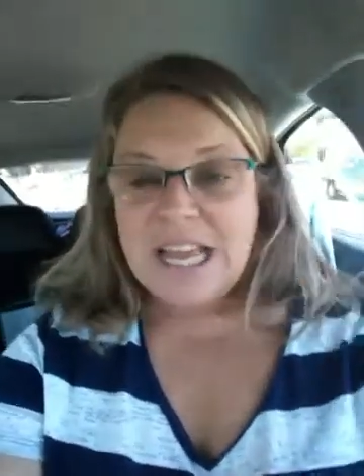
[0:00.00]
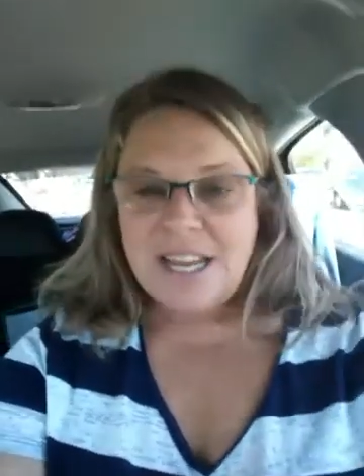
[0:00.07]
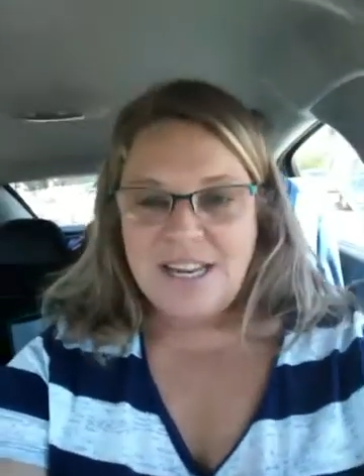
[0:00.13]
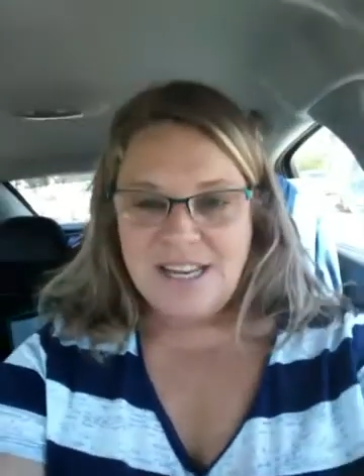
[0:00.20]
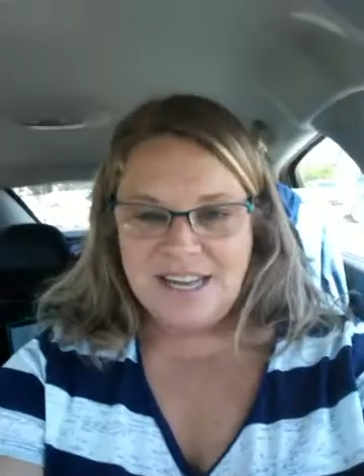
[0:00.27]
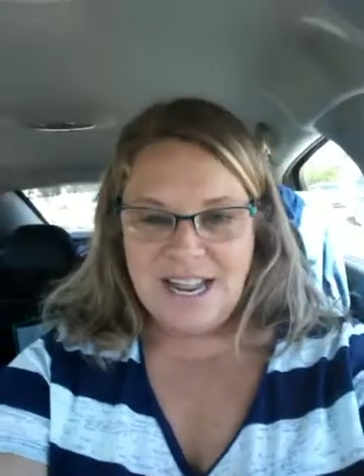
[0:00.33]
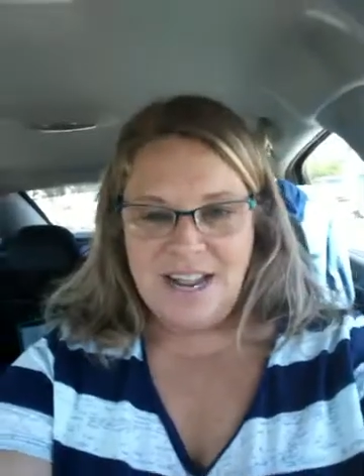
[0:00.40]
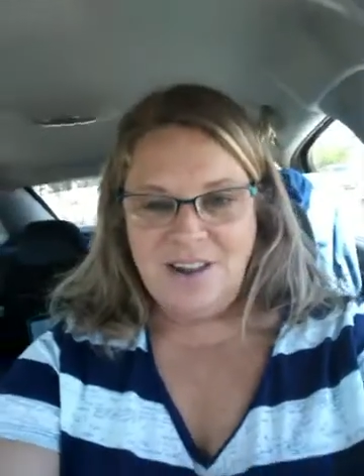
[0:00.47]

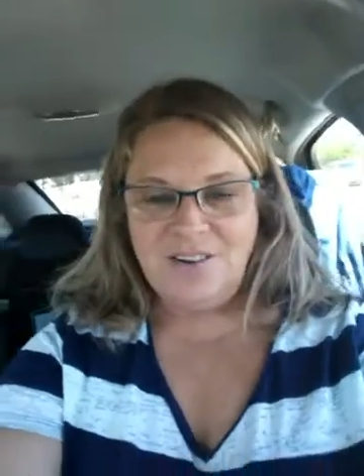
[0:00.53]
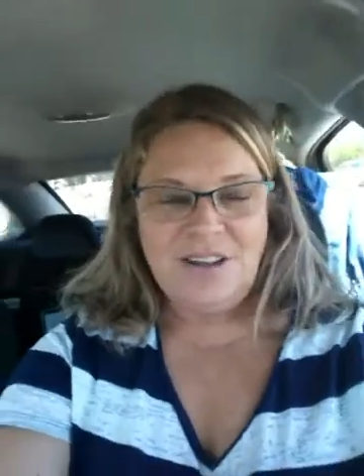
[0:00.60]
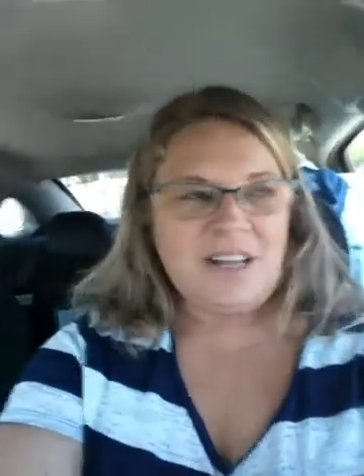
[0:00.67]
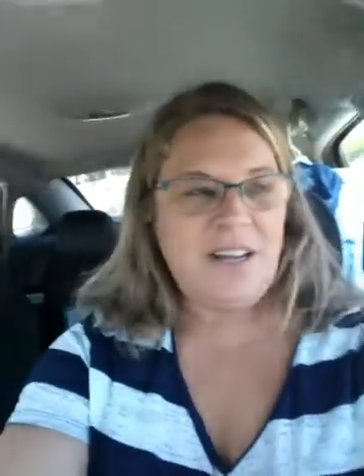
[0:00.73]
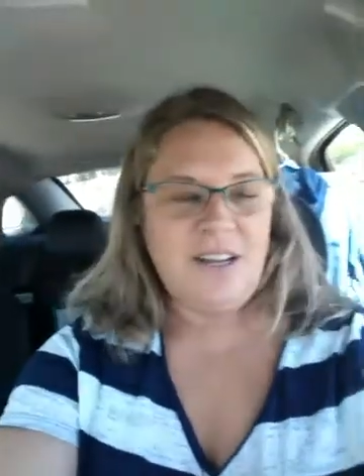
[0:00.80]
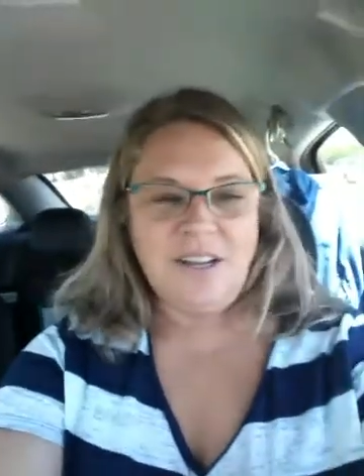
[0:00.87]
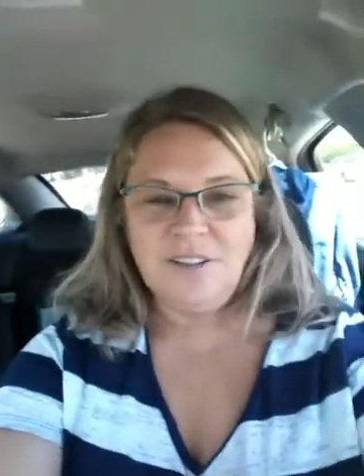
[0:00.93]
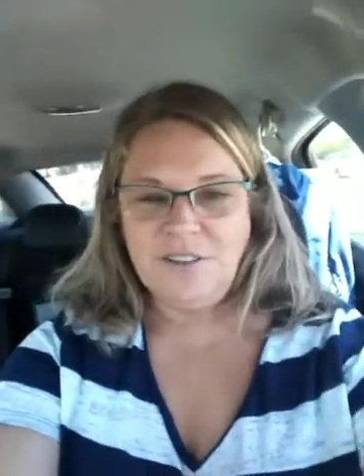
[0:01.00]
Now,
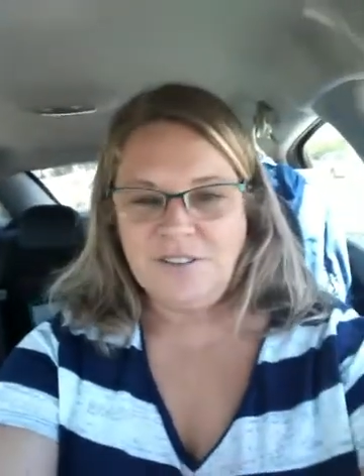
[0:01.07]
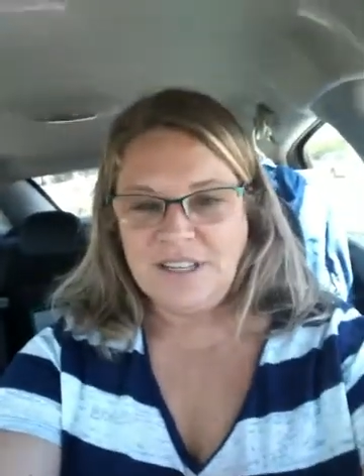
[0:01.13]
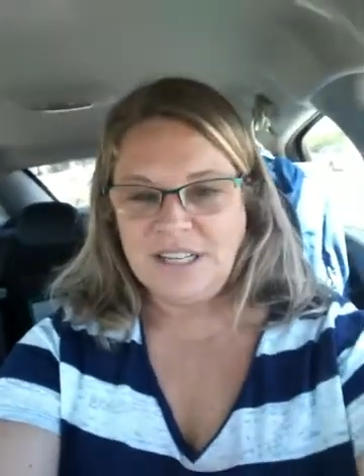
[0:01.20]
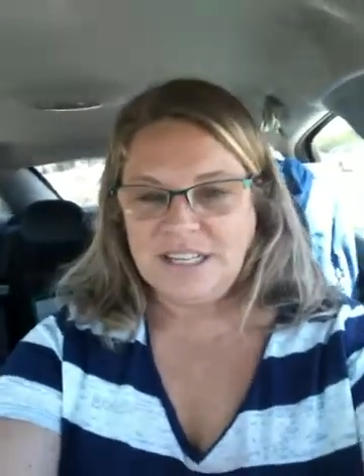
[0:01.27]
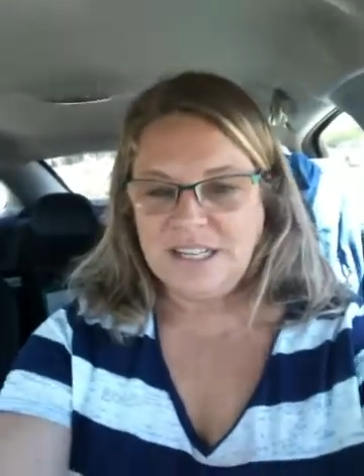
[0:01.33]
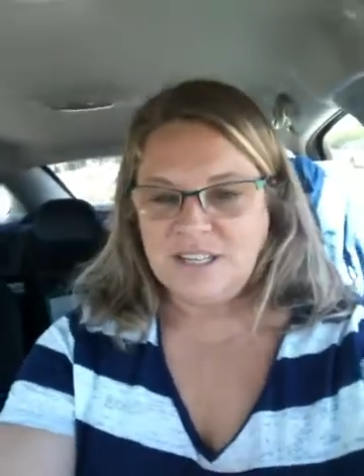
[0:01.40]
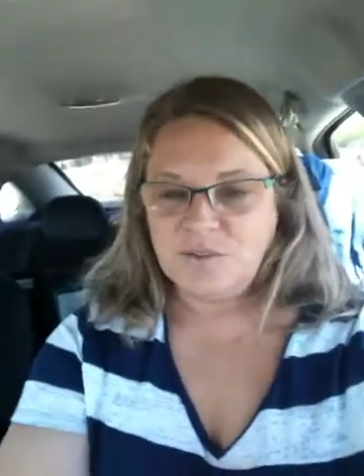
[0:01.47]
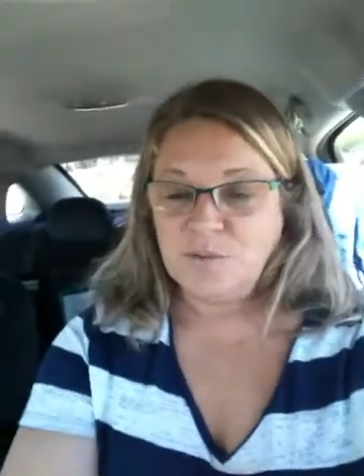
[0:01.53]
another thing
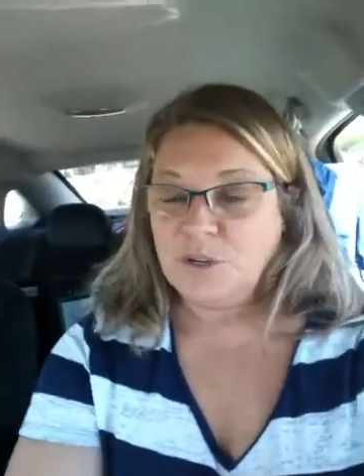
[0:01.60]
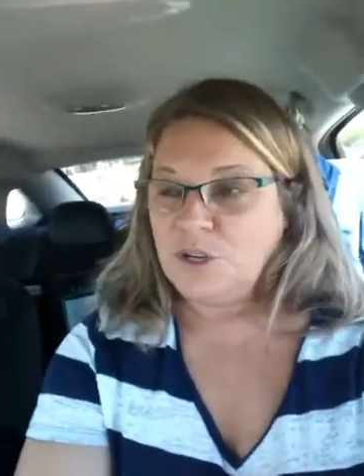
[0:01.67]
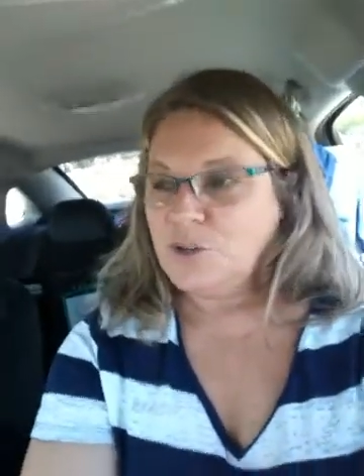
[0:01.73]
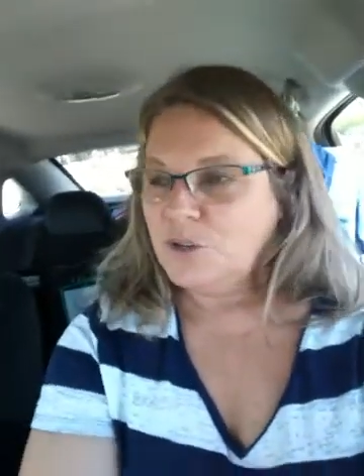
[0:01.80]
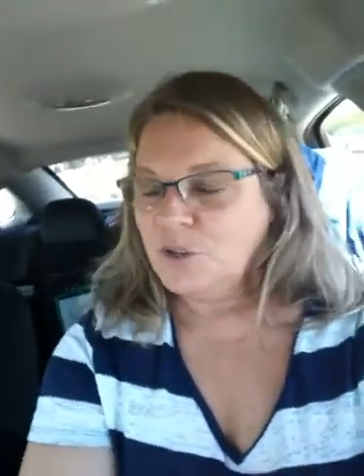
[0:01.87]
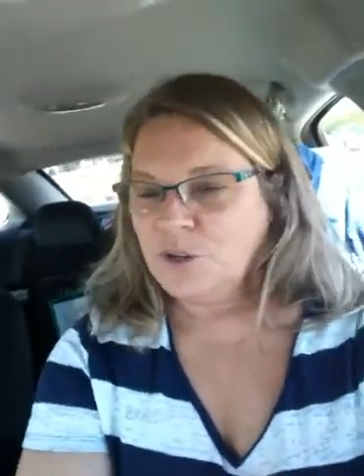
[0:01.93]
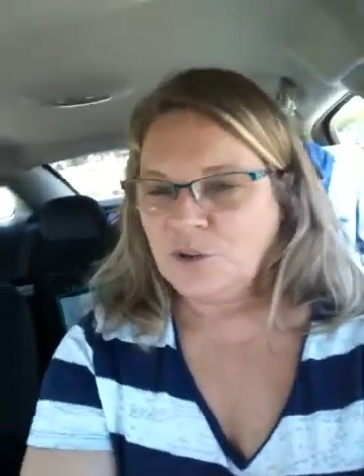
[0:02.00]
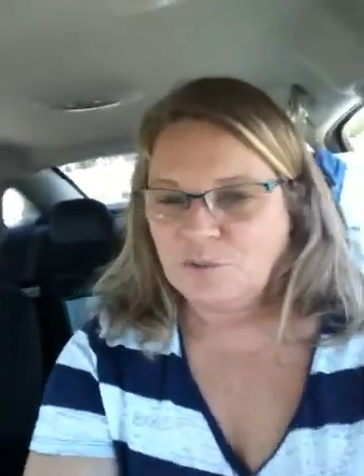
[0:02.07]
is, when you
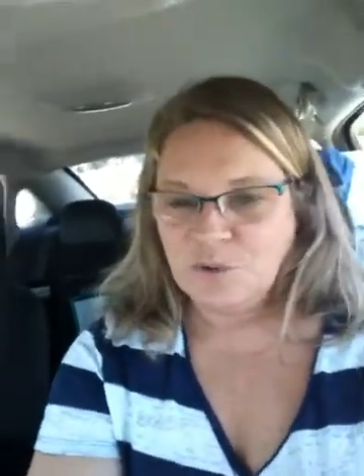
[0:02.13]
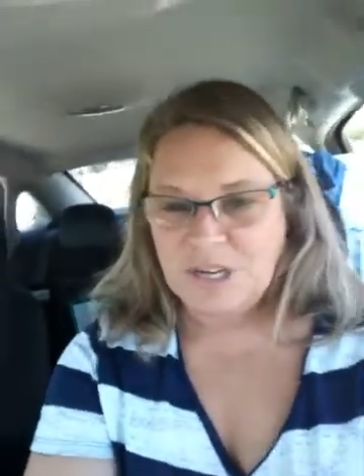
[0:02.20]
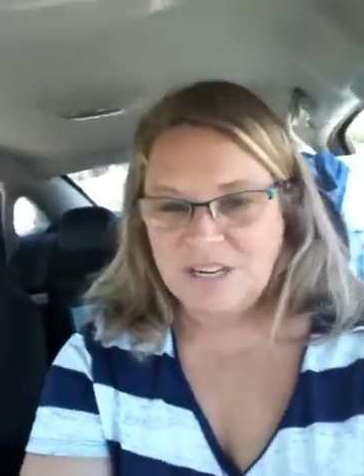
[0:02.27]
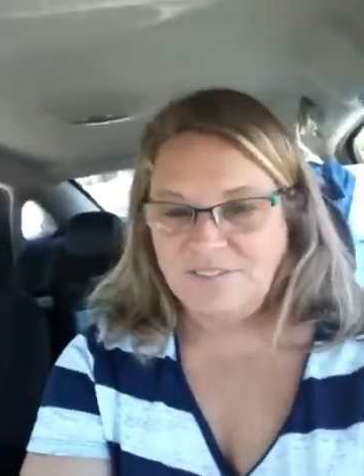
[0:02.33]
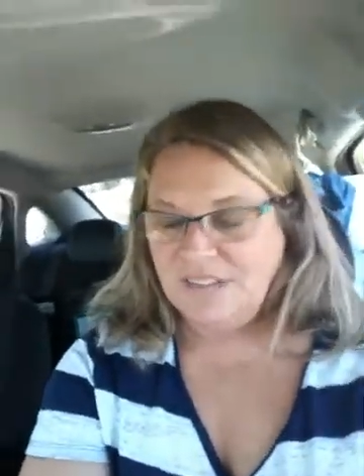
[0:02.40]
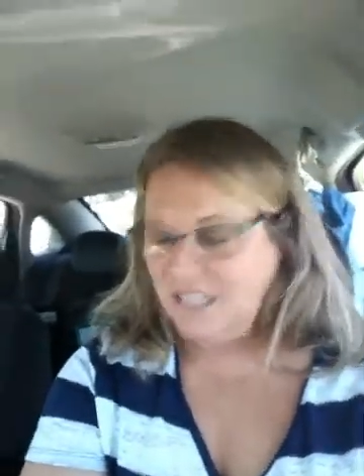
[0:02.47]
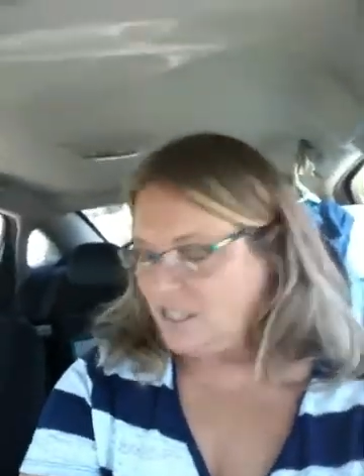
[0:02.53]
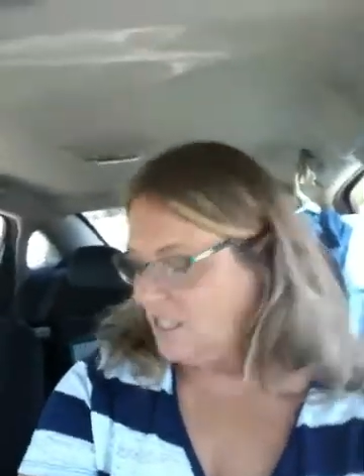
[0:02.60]
do a writ
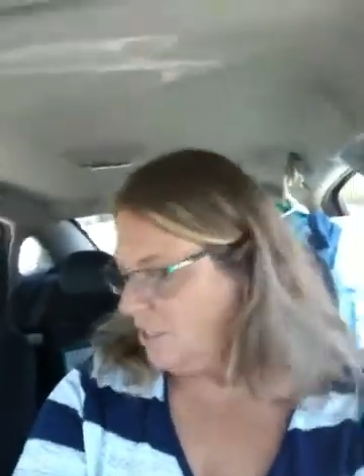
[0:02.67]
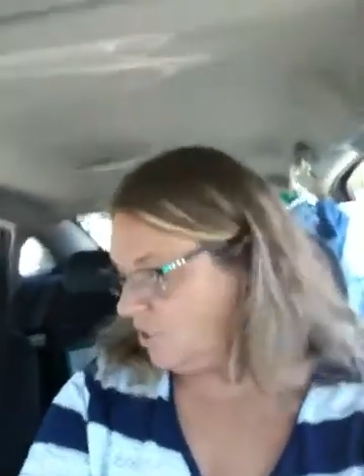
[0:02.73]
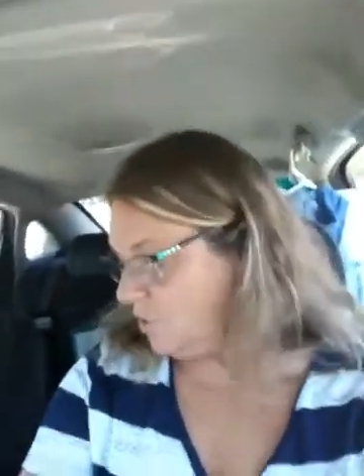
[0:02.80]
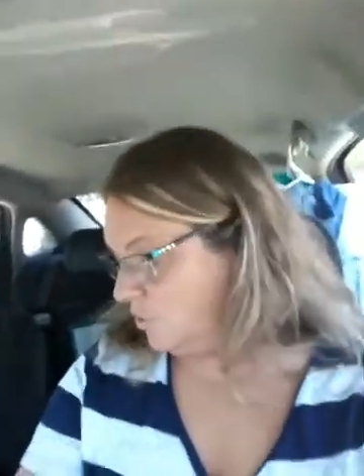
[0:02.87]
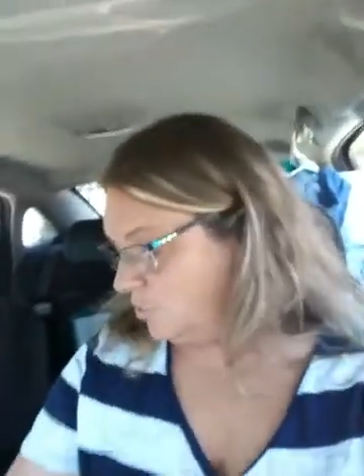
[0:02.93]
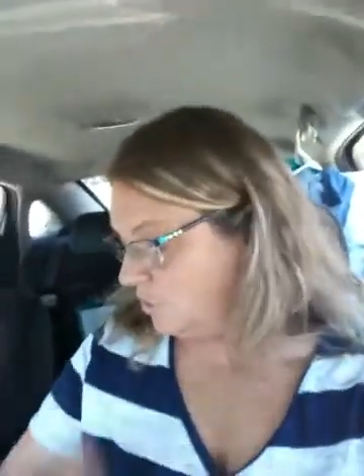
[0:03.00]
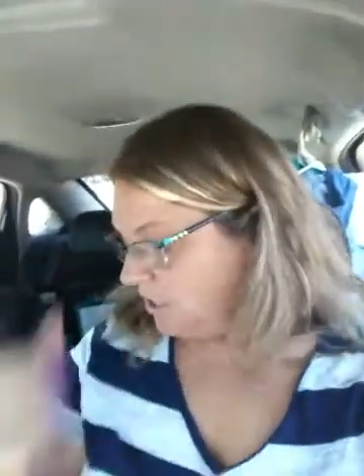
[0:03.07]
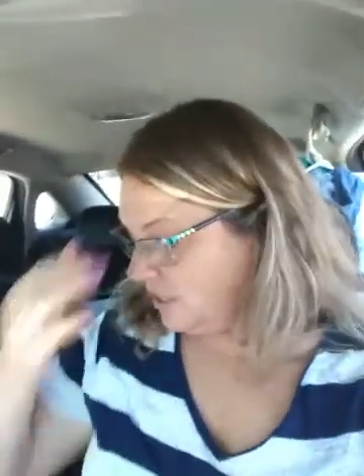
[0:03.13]
of
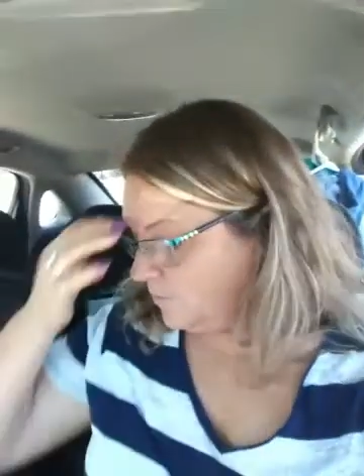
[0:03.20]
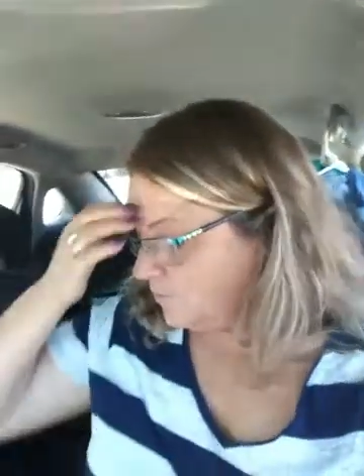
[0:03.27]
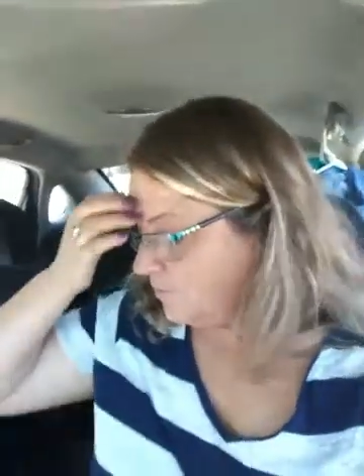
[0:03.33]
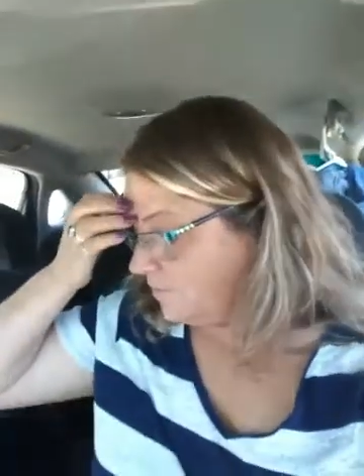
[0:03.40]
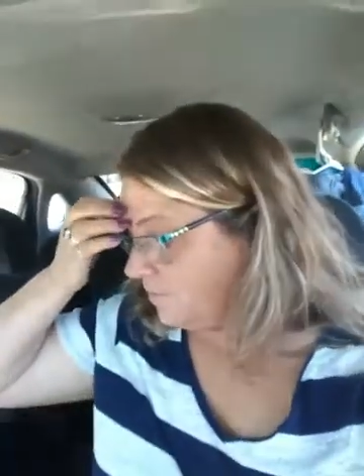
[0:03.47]
execution